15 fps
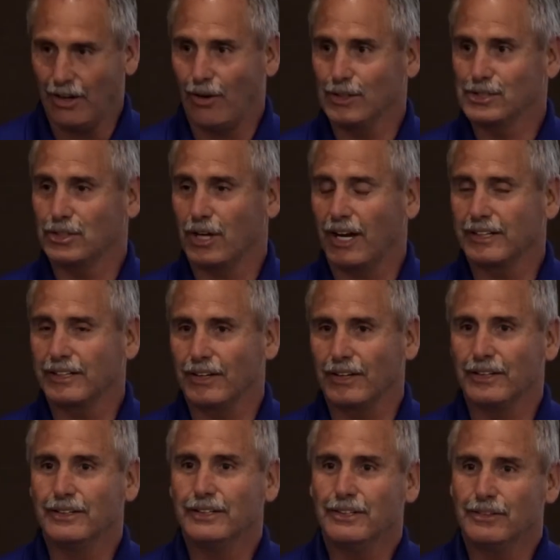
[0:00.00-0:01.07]
always talk
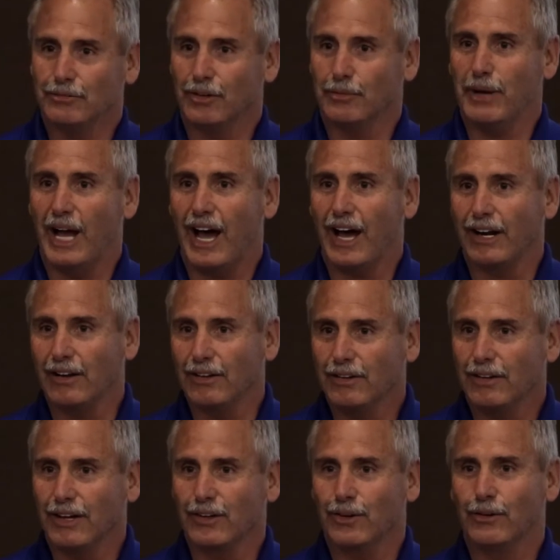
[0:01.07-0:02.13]
to Verbata.
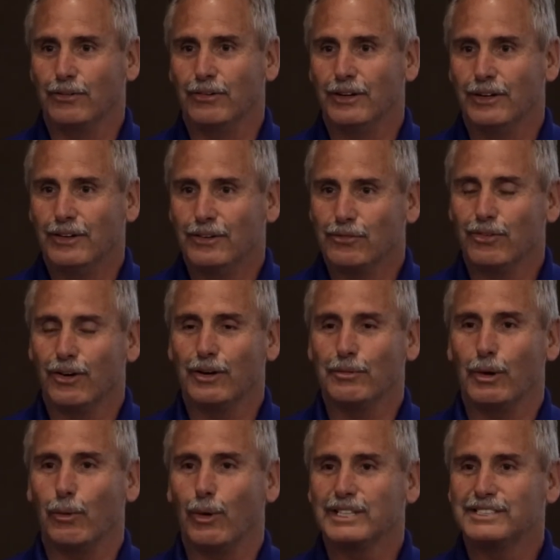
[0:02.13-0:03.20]
I go,
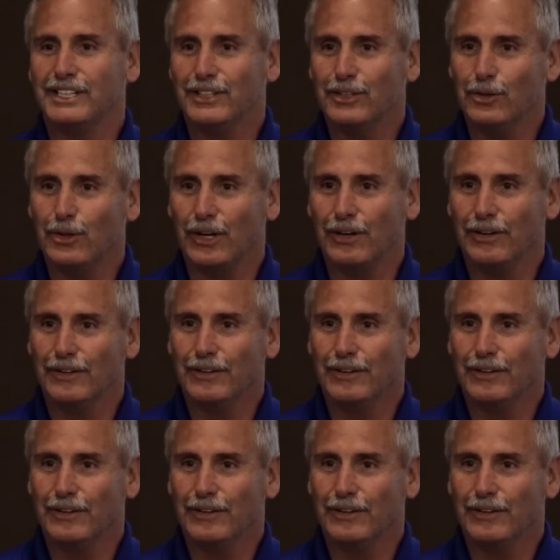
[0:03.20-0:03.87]
Verby, what's he doing?